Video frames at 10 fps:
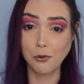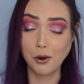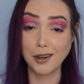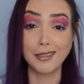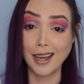
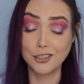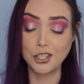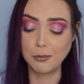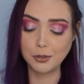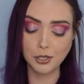for that
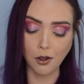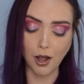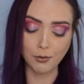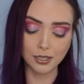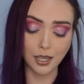cheap. So
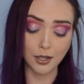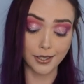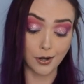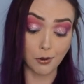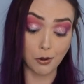I was like,
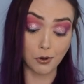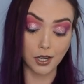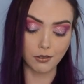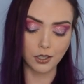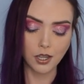you know what,
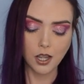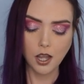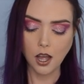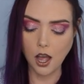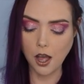whatever.
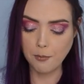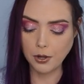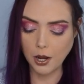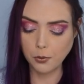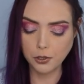Um,
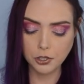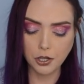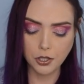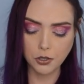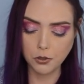but I will
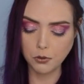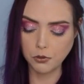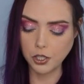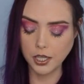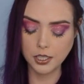show you
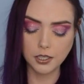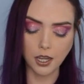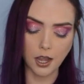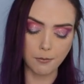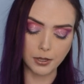just,
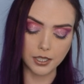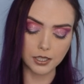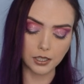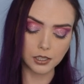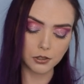um, it
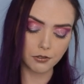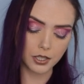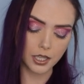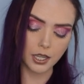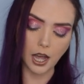is the
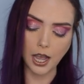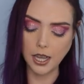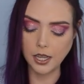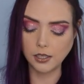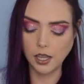calligraphy
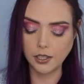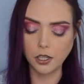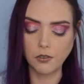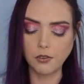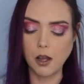
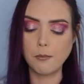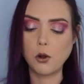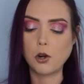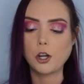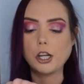eyeliner from
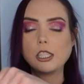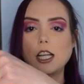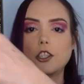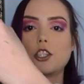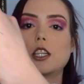her
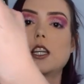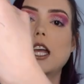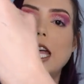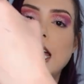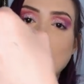collection.
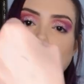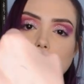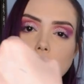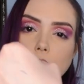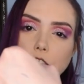
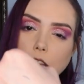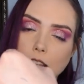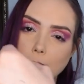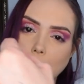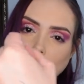That is the
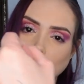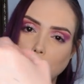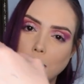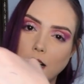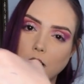shade. It may
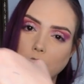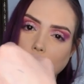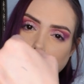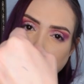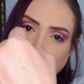look black on
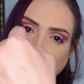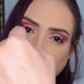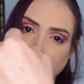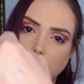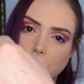camera.
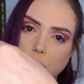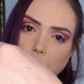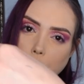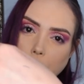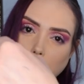Hopefully it
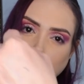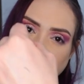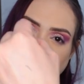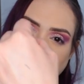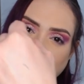shows up a little
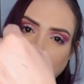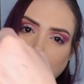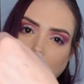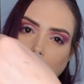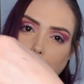bit green.
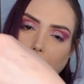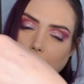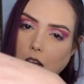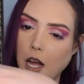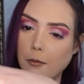
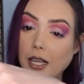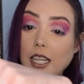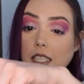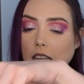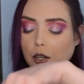But um, it
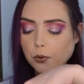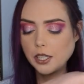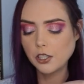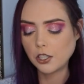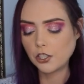is a
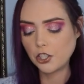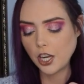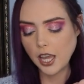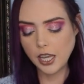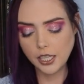greener
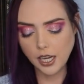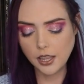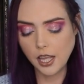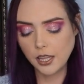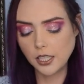shade,
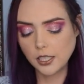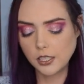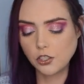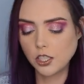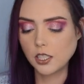and then this
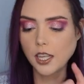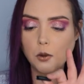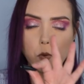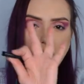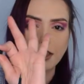is just
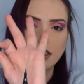like what the